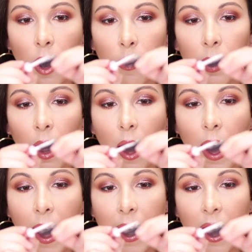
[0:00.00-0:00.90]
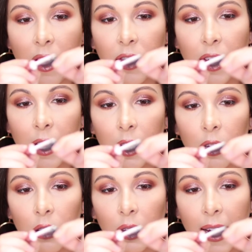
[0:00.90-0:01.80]
apply a
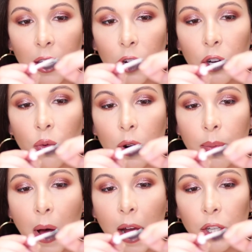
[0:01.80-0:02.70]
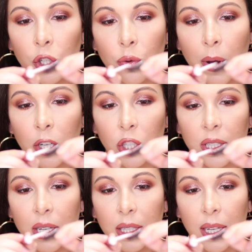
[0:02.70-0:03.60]
thin layer. You don't want to apply too much because
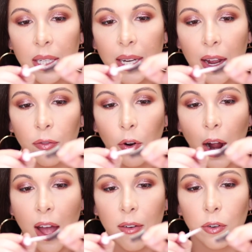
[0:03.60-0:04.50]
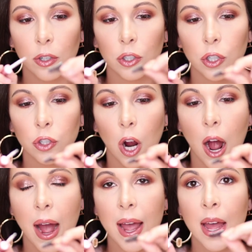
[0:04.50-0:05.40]
then it's going to take forever to
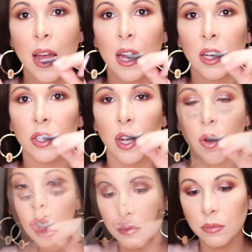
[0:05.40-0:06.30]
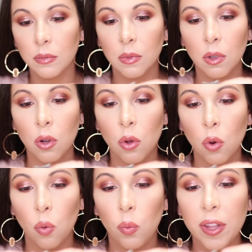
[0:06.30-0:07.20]
dry. So
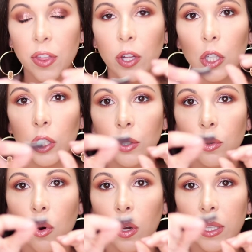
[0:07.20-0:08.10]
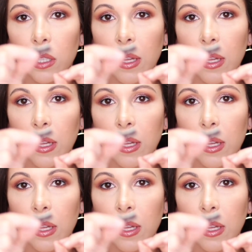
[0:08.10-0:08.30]
with the glue on the